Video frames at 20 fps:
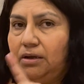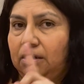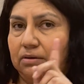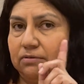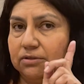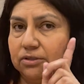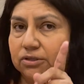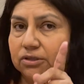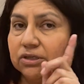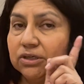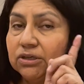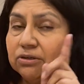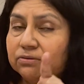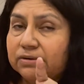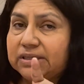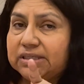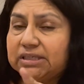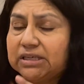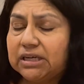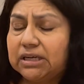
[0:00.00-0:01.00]
Certain
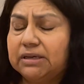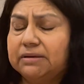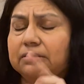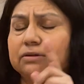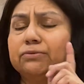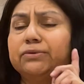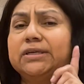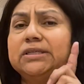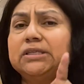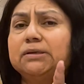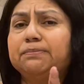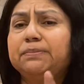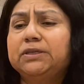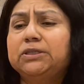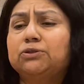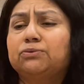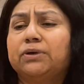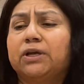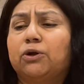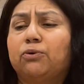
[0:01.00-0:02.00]

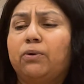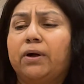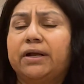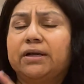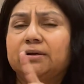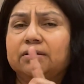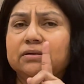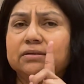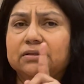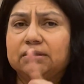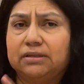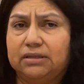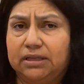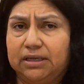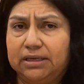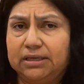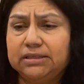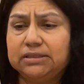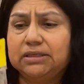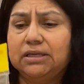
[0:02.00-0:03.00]
recipes requires
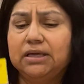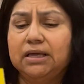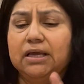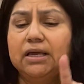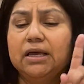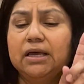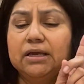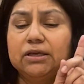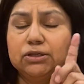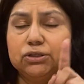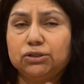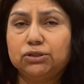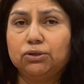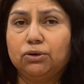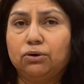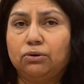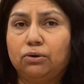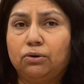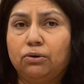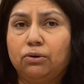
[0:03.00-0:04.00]
this,
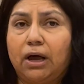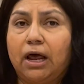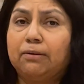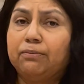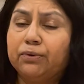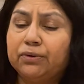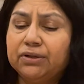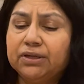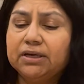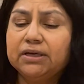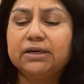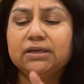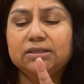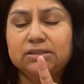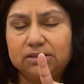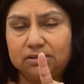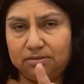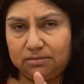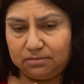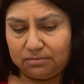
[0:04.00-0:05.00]
so
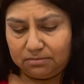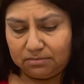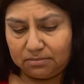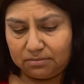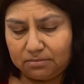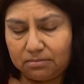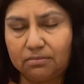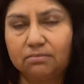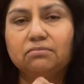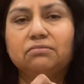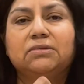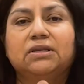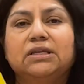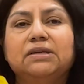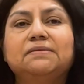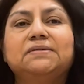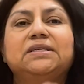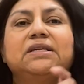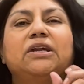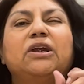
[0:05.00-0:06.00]
albondigas
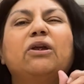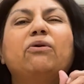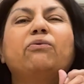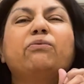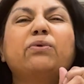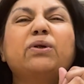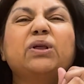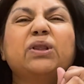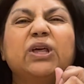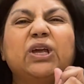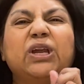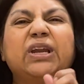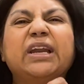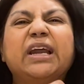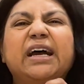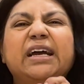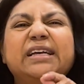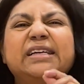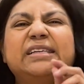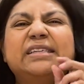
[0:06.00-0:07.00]
gives it a really
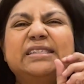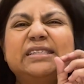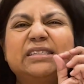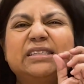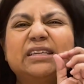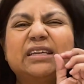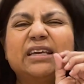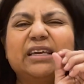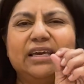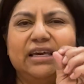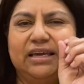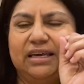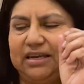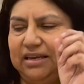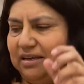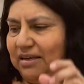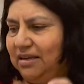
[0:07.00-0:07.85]
nice kick.